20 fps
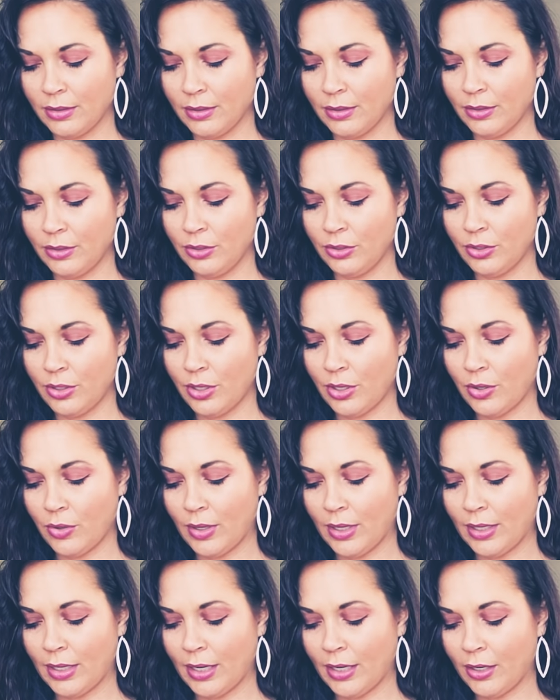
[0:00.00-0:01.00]
You know,
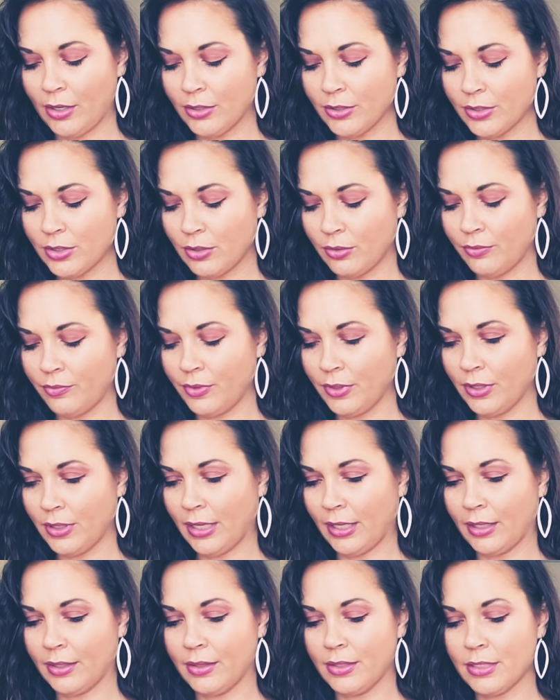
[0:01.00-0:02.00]
and I also feel
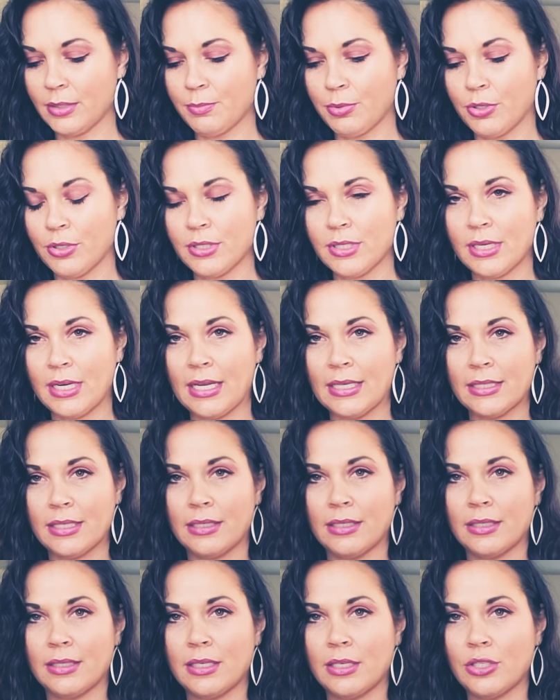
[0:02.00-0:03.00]
like this person has a
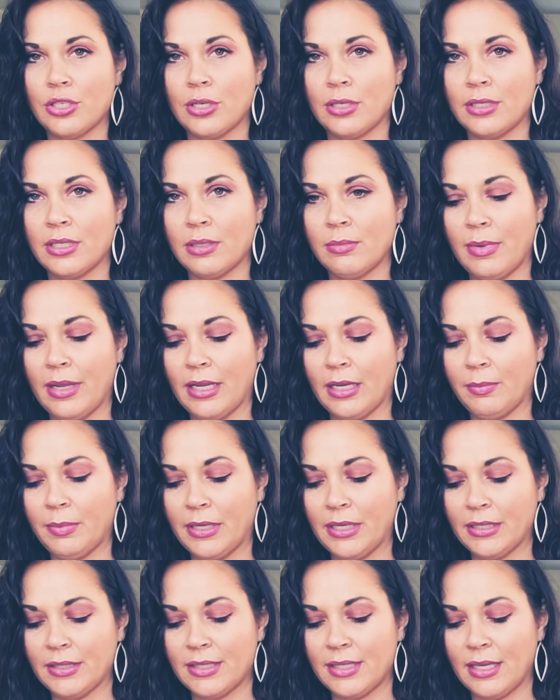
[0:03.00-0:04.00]
decision to make
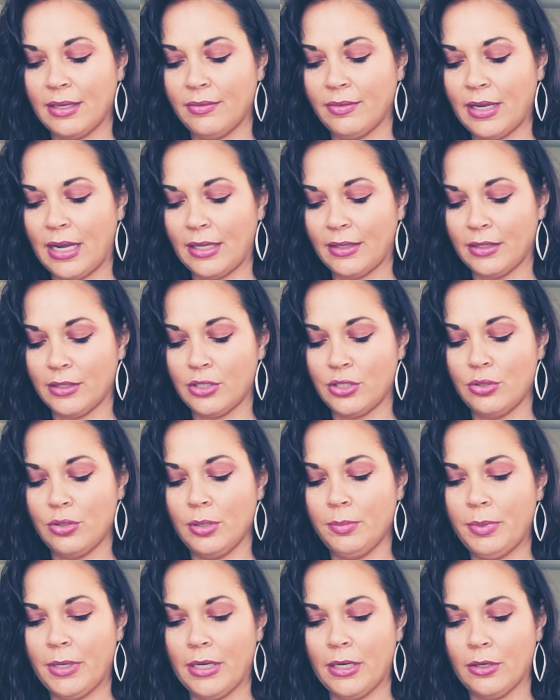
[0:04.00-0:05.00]
because they've got the Two
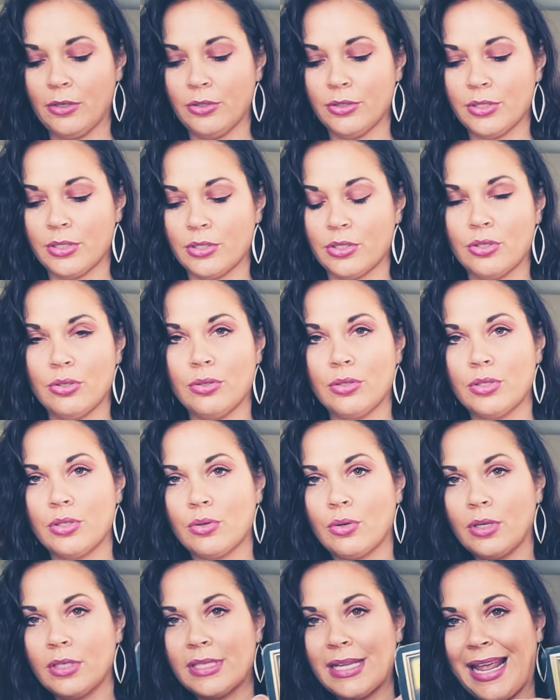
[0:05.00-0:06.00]
of Pentacles, the Two of
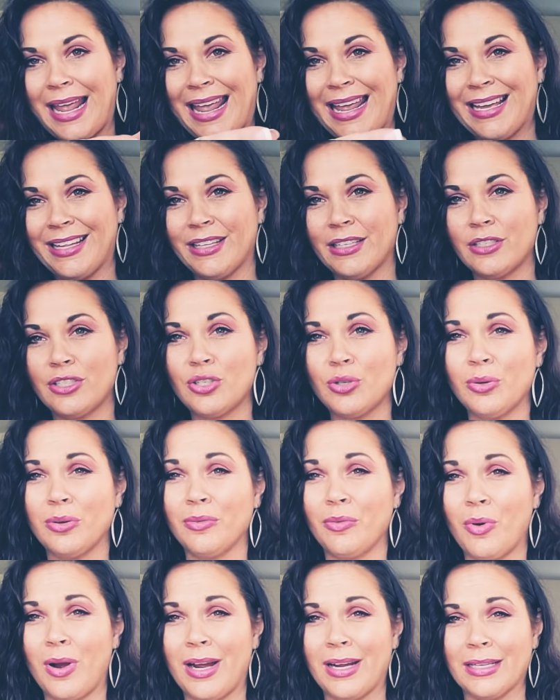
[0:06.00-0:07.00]
Swords, and the Two
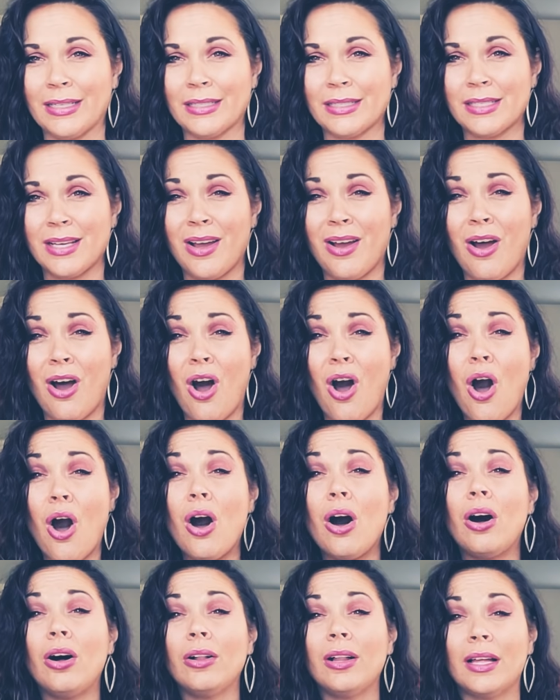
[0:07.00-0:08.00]
of Wands
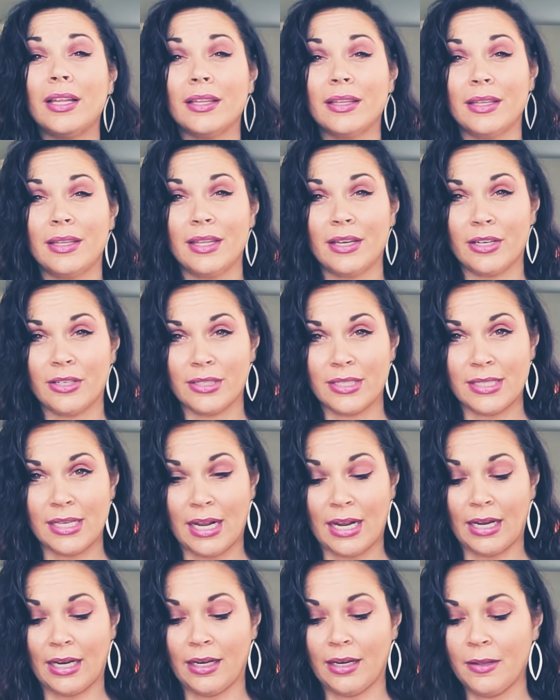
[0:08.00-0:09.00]
all on their
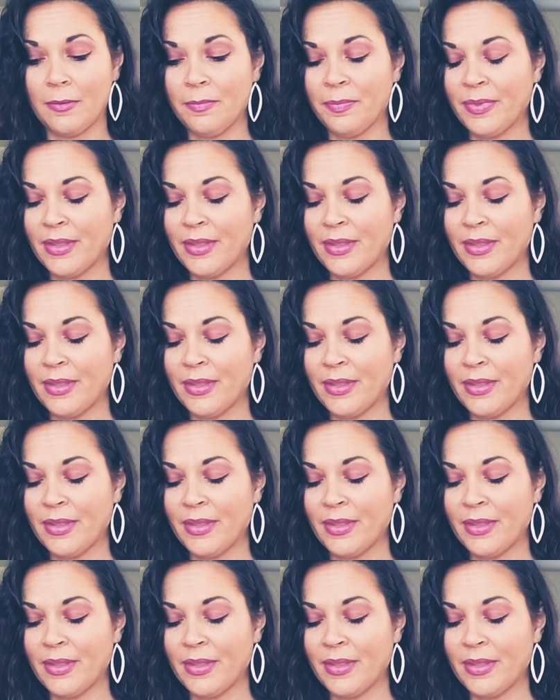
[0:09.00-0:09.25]
side.